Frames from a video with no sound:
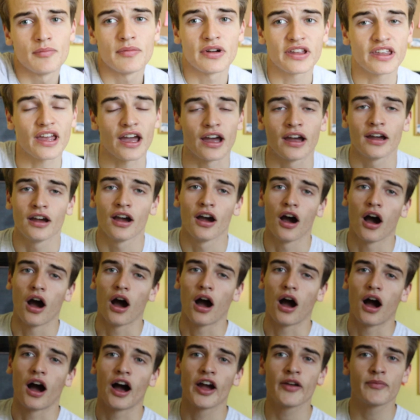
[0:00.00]
But yeah,
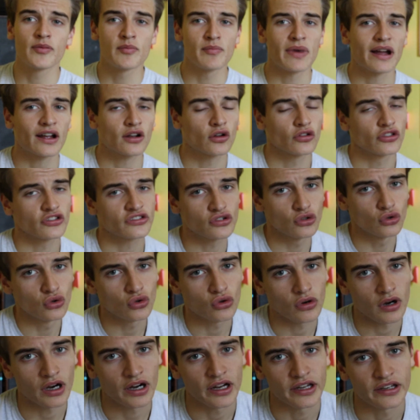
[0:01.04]
I've been back on the school
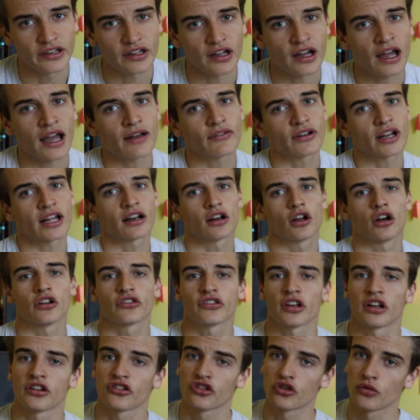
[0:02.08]
grind. I haven't had a lot
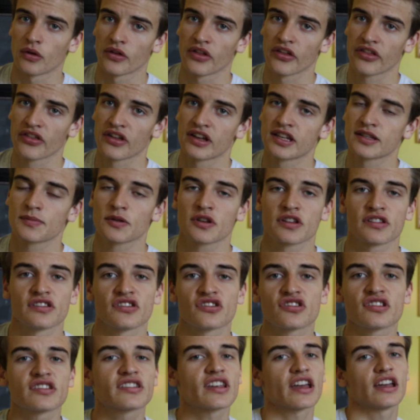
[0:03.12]
of time to do other things because
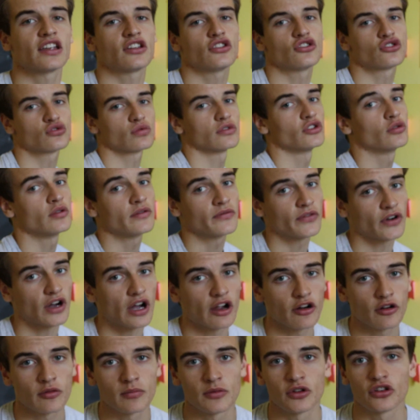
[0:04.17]
it's just getting used to a new
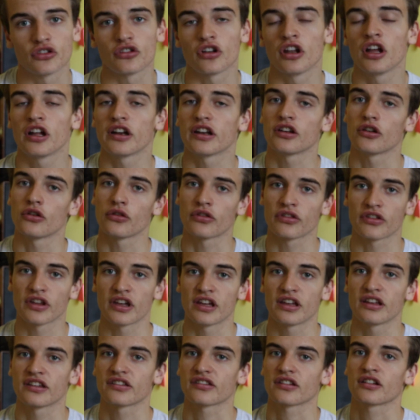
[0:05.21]
environment, learning new
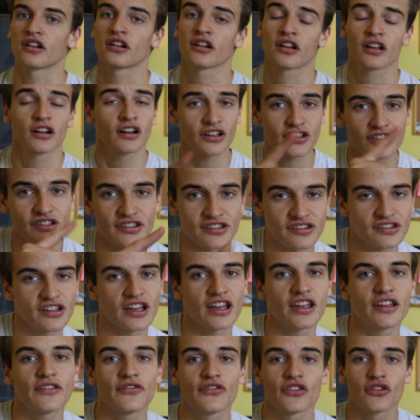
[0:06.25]
things, and can I just
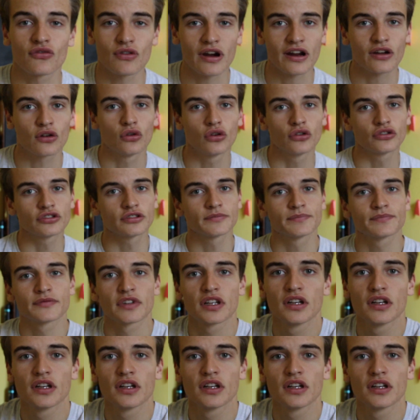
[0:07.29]
say for the record,